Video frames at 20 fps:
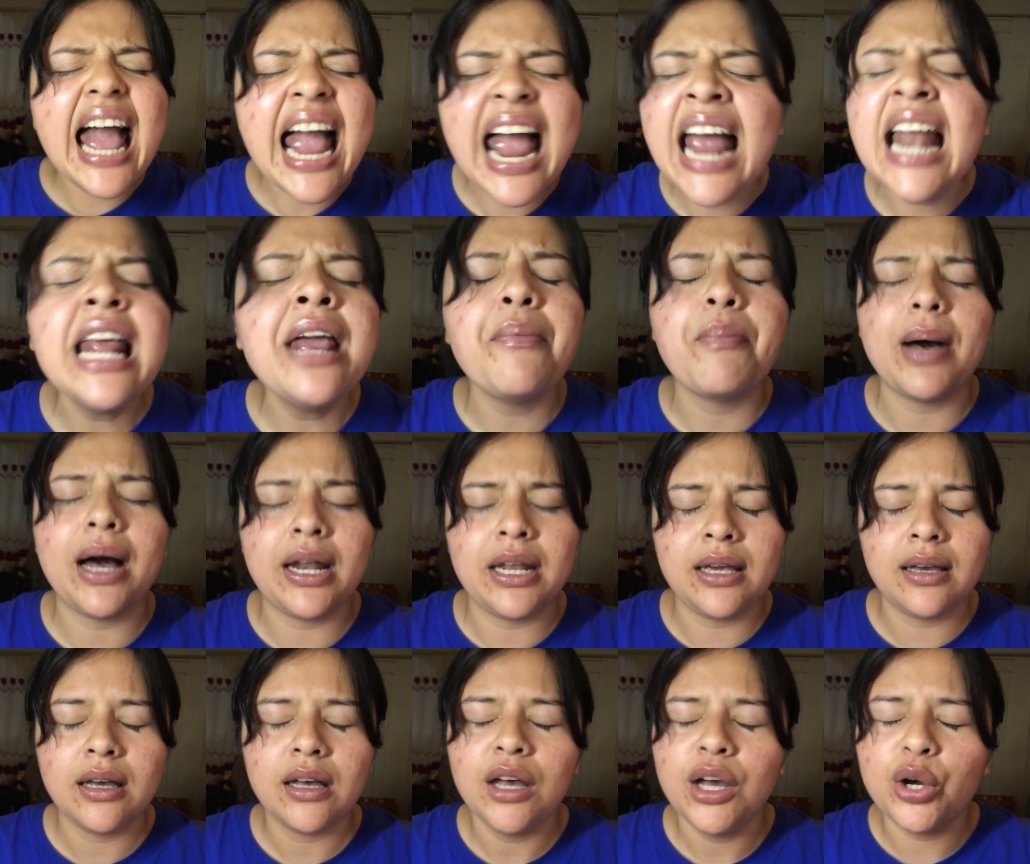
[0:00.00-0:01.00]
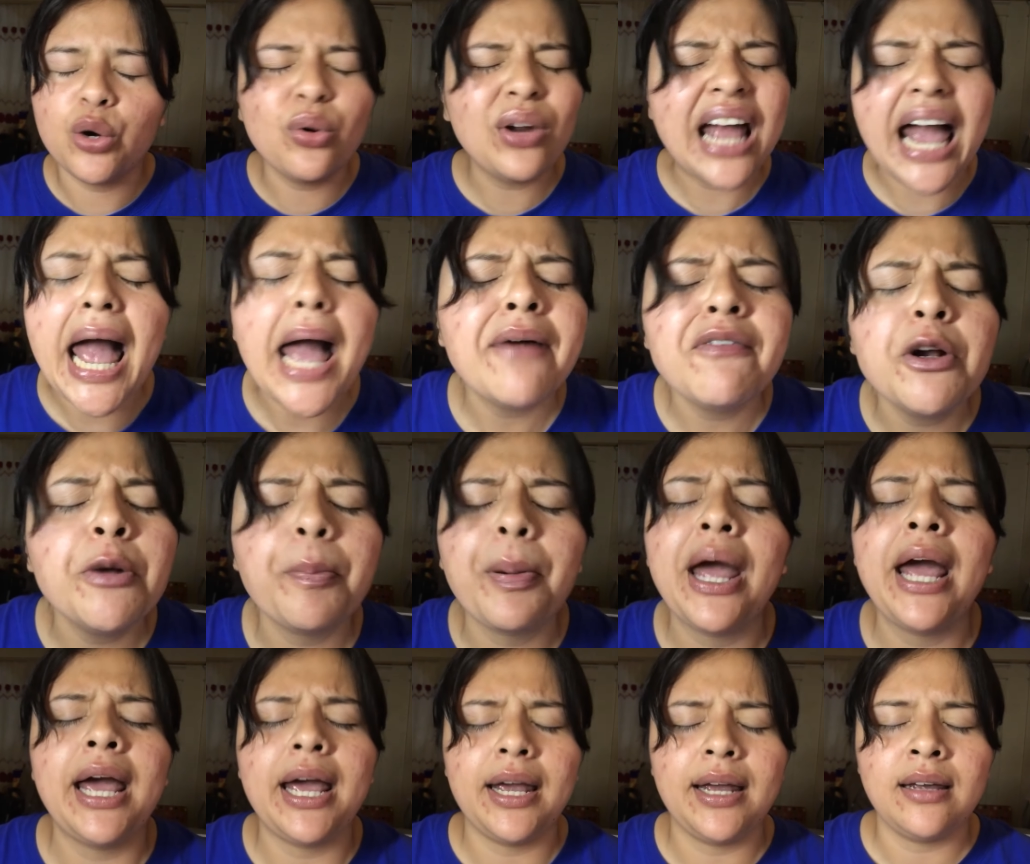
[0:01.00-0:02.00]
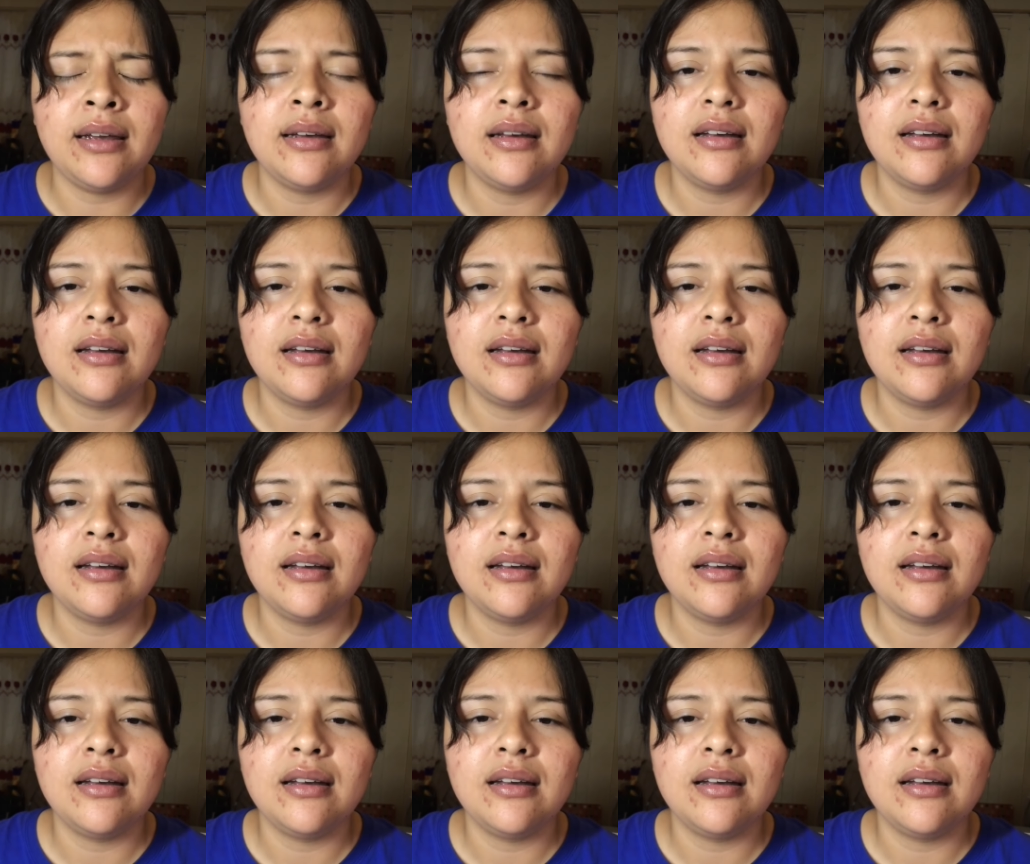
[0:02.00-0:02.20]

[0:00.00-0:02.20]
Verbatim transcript: anybody could ever pay